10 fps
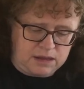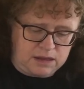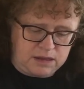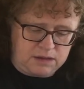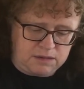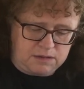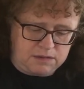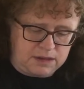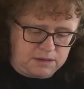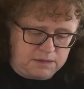So
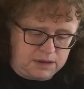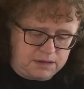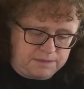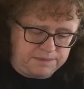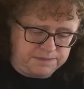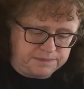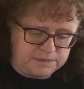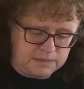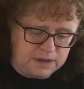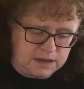there we go.
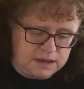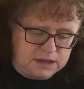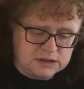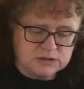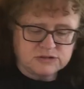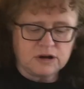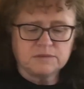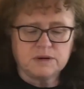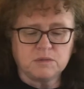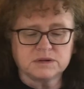So
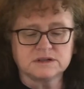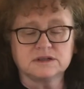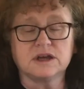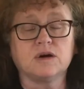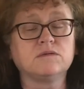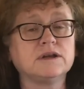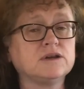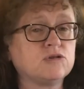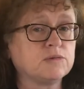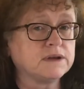Strongbow wasn't the only
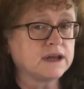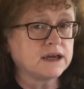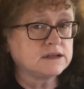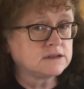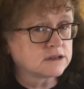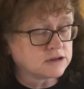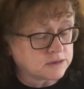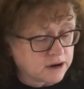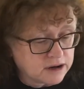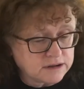Norman knight to go to
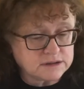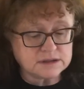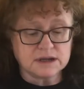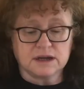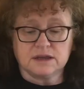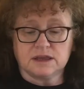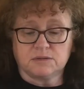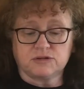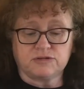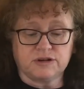Ireland. There were
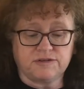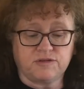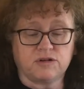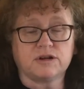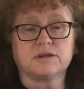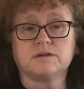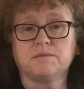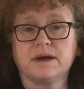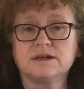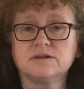3 or 4 other
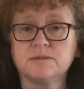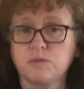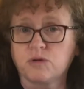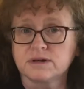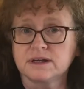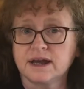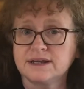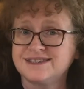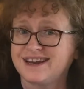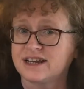major important knights
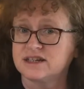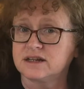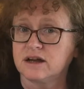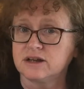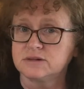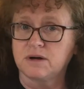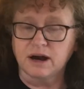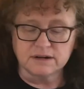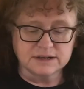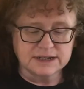that actually had gone to
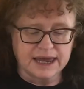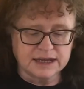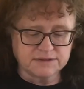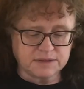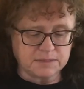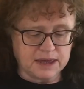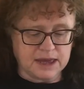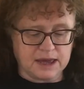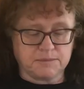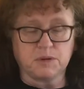Ireland ahead of him.
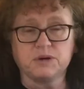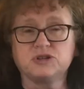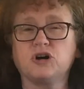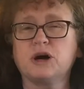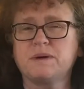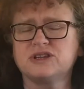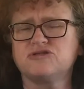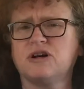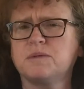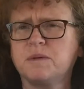But we talk about
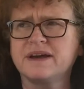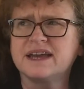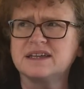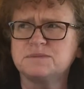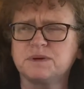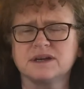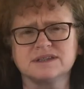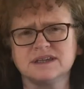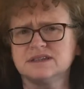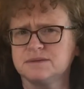Strongbow, I guess, because
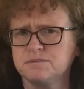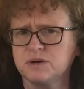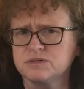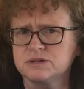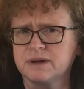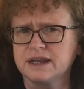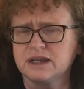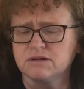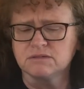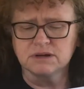he's the most well
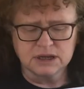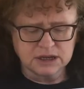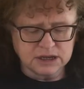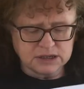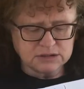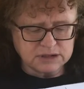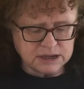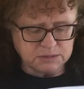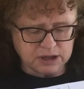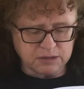known. So here
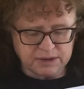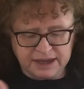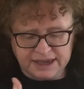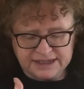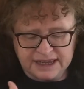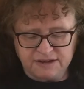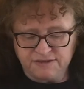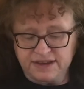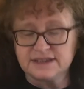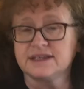we go. He's now
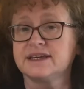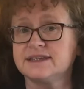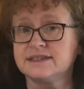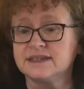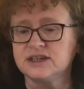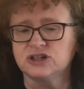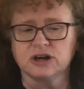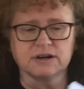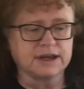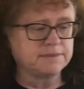facing his sea
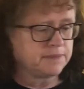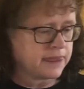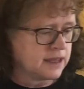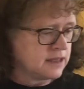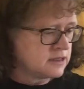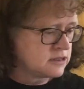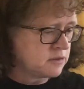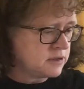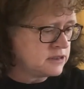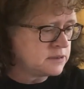journey. So
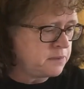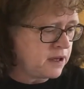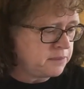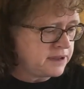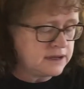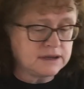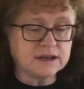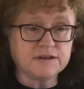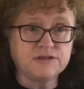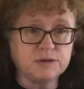we just pop in
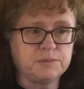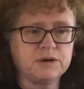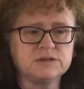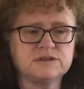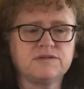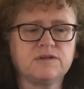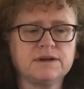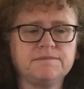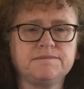a few boats for him